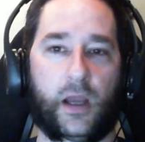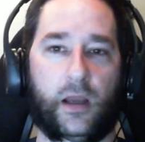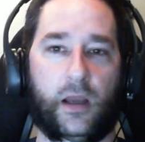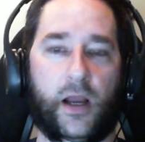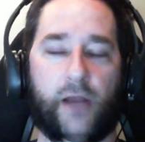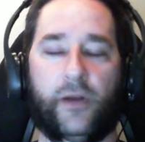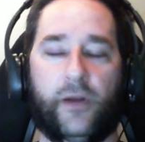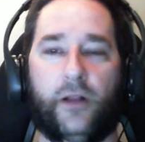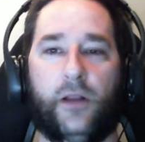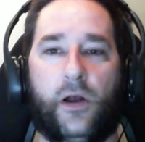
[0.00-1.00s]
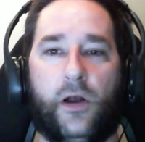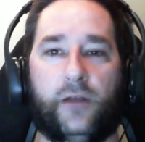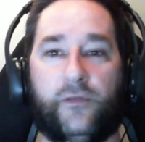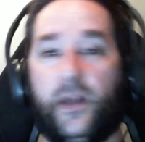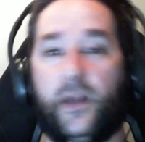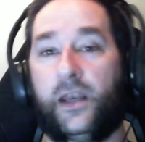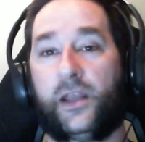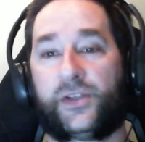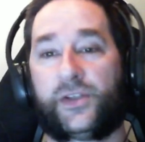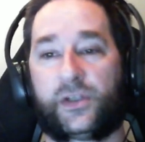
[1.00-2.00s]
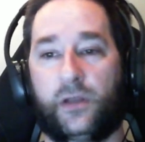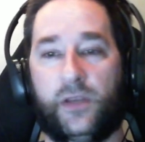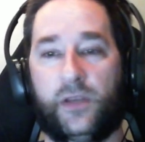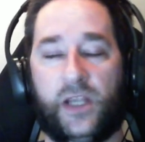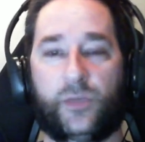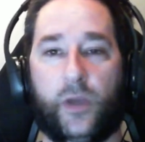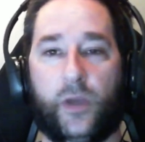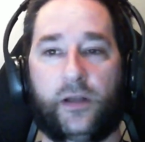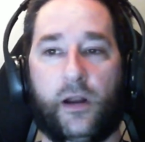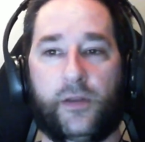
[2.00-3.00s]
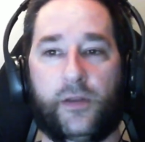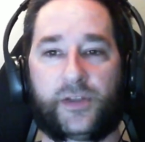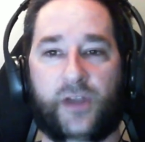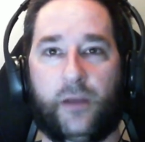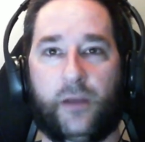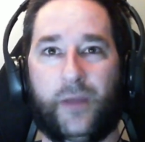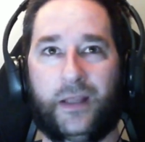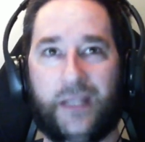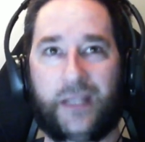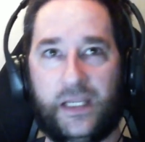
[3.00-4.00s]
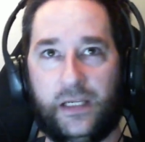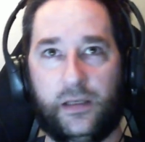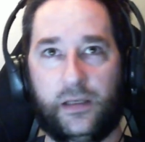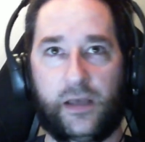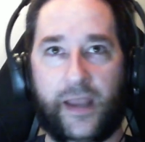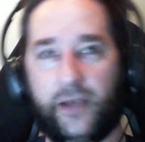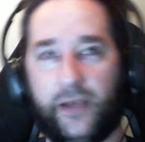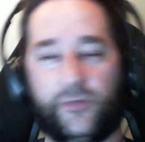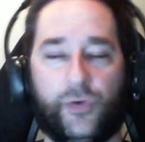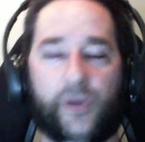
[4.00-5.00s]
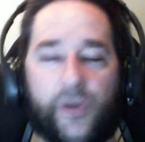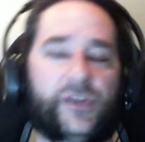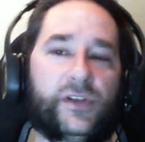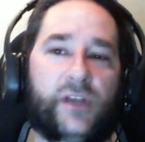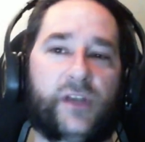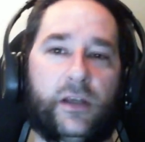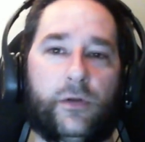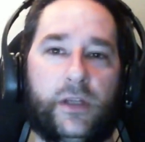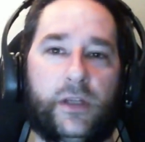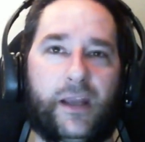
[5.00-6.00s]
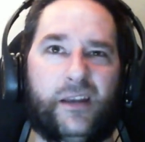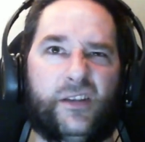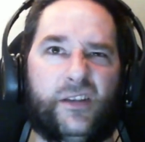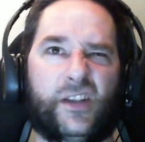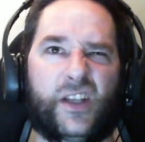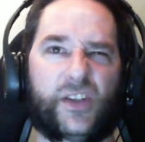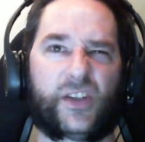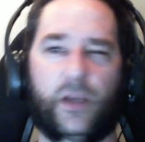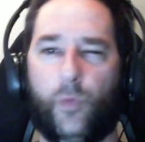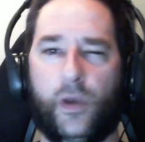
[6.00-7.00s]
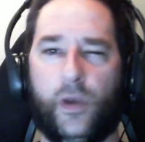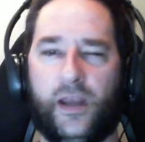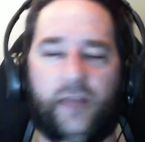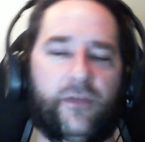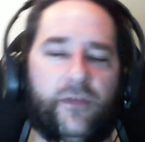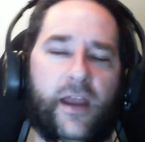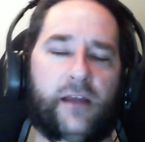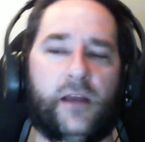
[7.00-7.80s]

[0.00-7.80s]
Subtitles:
IRL on Friday nights, and the Nationwide car. That's kind of my league night of choice, since I can only kind of set aside one night for that.